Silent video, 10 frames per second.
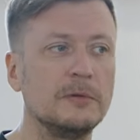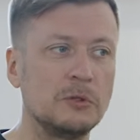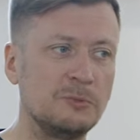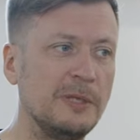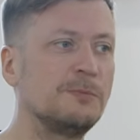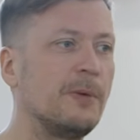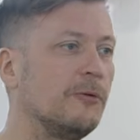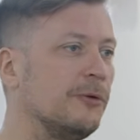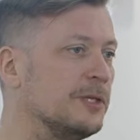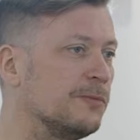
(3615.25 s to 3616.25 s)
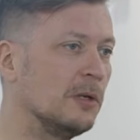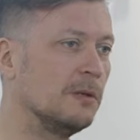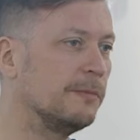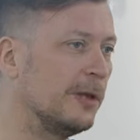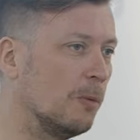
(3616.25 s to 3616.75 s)
Suspense boundaries
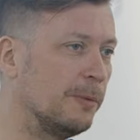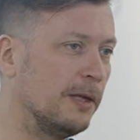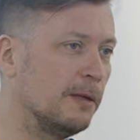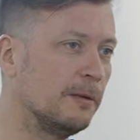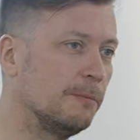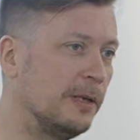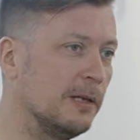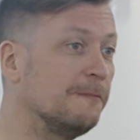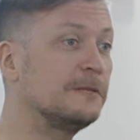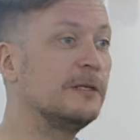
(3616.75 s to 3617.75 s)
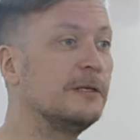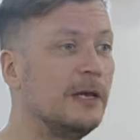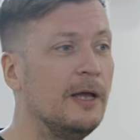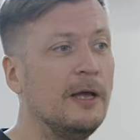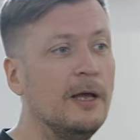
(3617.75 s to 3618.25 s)
will be lifted,
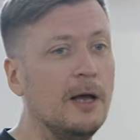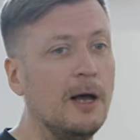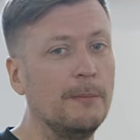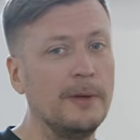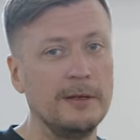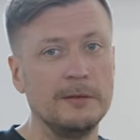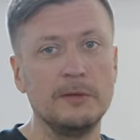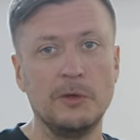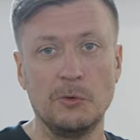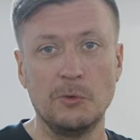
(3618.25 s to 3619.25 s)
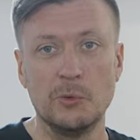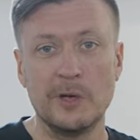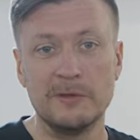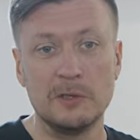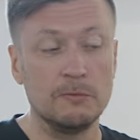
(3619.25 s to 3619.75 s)
and
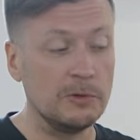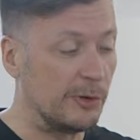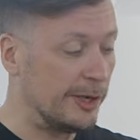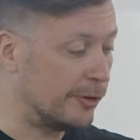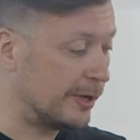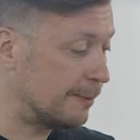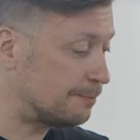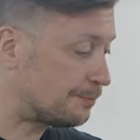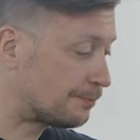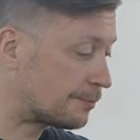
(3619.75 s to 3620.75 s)
UI will render again.